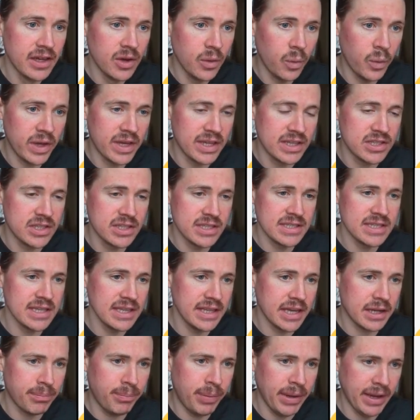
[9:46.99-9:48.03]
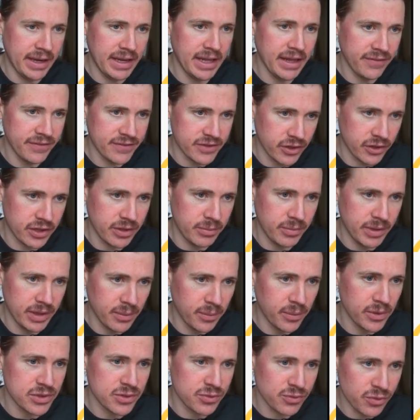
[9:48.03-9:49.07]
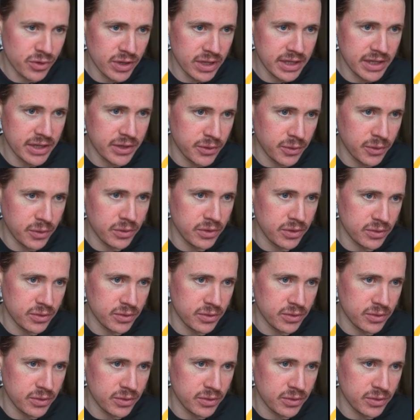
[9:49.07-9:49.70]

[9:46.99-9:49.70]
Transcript: We can just select PDF document. And what's really cool,